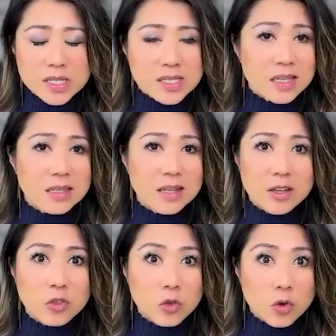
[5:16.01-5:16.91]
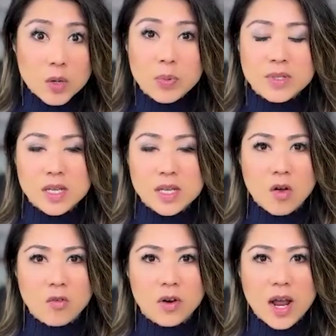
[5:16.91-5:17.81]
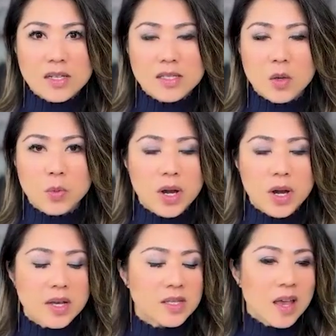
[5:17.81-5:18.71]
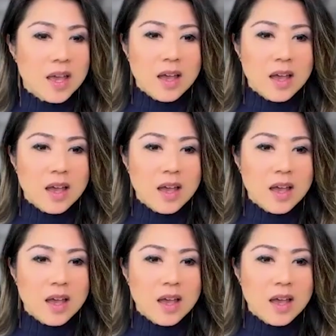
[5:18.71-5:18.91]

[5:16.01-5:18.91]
seen like 30% over asking price.